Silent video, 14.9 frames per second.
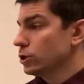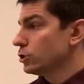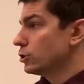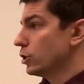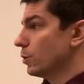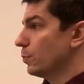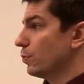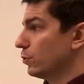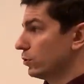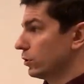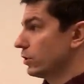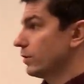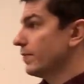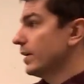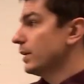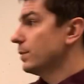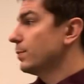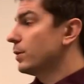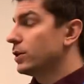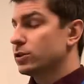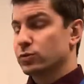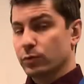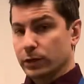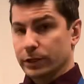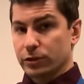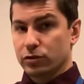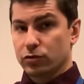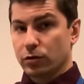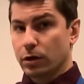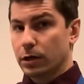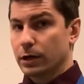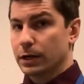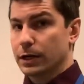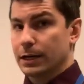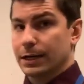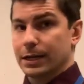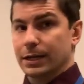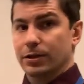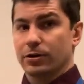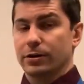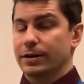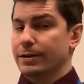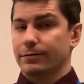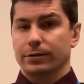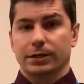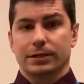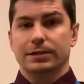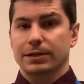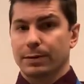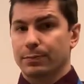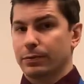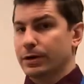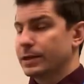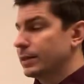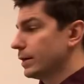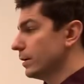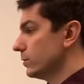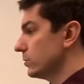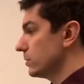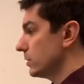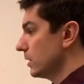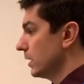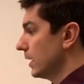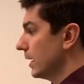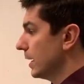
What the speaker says: So polar covalent bonds are really strong. You're never going to separate those.